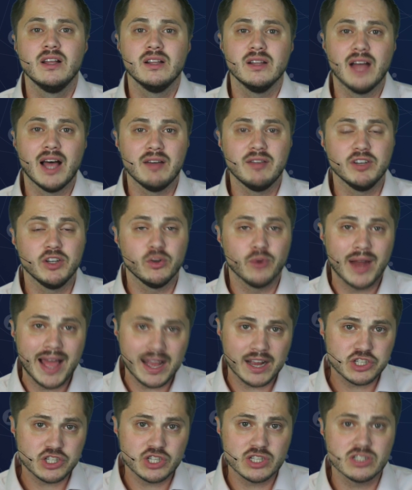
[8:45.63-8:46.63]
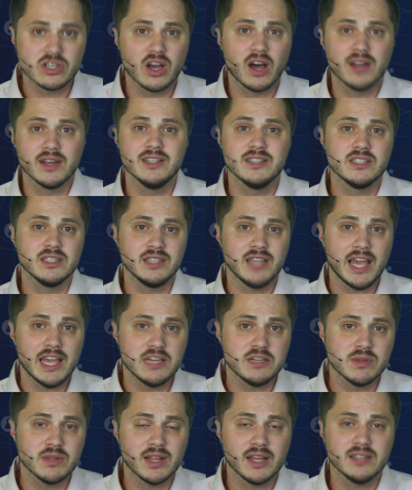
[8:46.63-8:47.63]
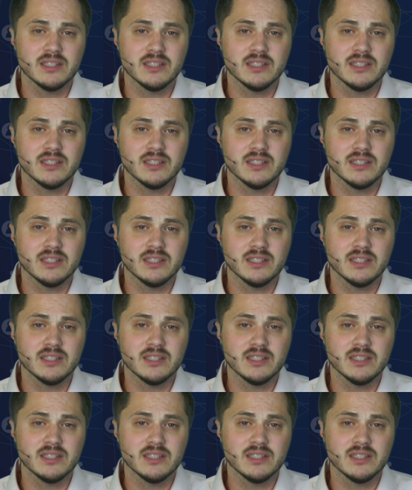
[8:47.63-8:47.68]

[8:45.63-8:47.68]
live interactions, audience engagement.